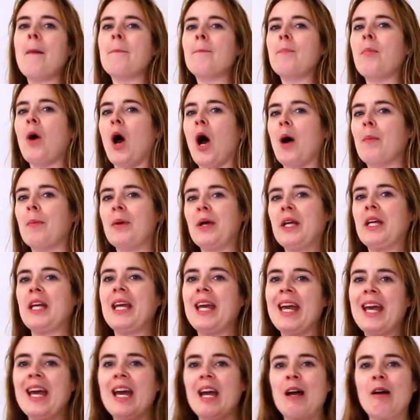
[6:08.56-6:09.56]

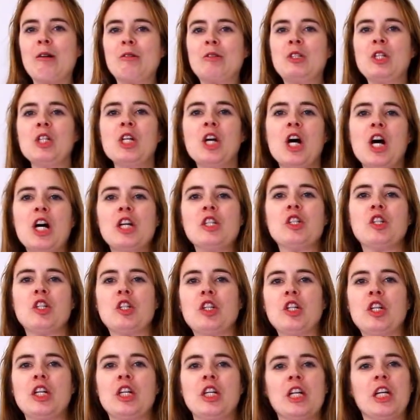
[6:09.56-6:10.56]
popping out
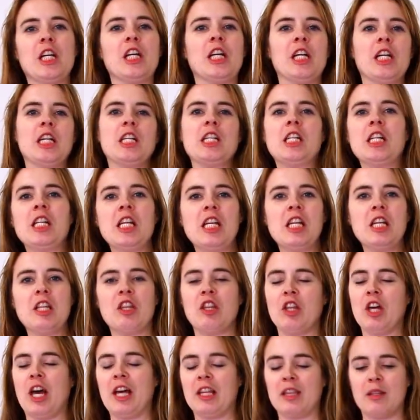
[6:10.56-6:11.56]

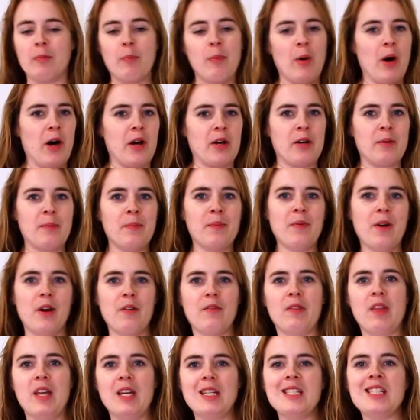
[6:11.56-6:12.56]
underneath at the bottom
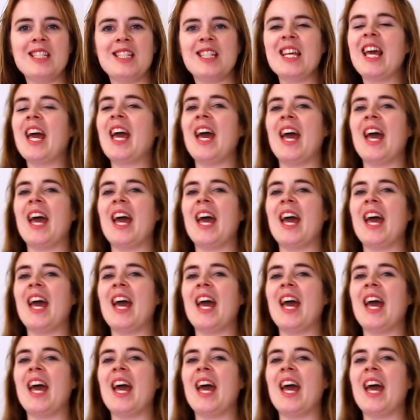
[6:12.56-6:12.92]
of this.